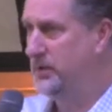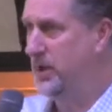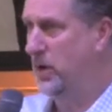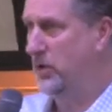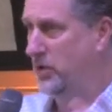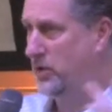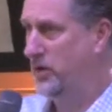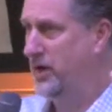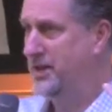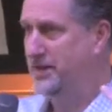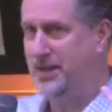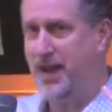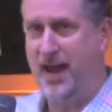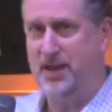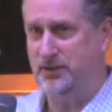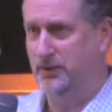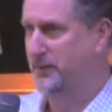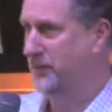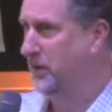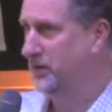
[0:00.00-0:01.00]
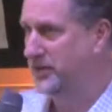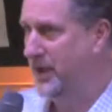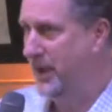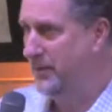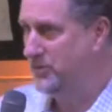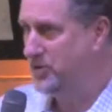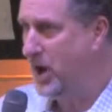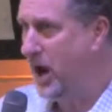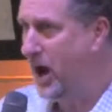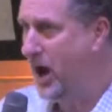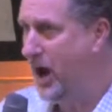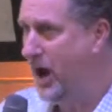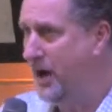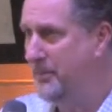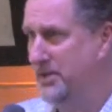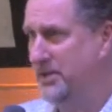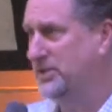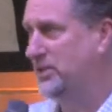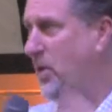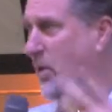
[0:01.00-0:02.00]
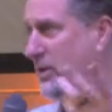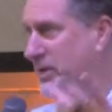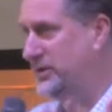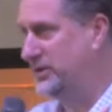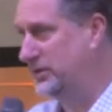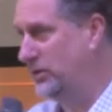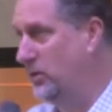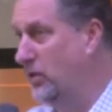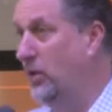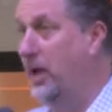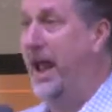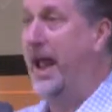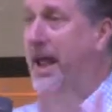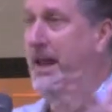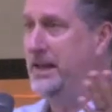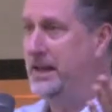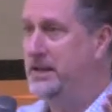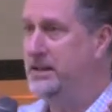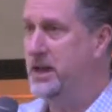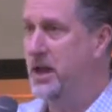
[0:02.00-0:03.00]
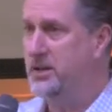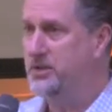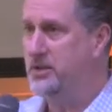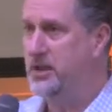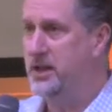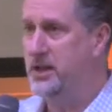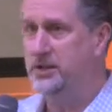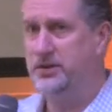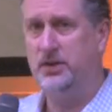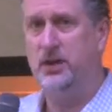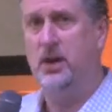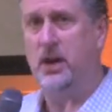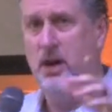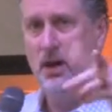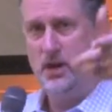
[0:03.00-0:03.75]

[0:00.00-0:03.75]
you know, Chris has a full-time job, he's going to school, and he does this.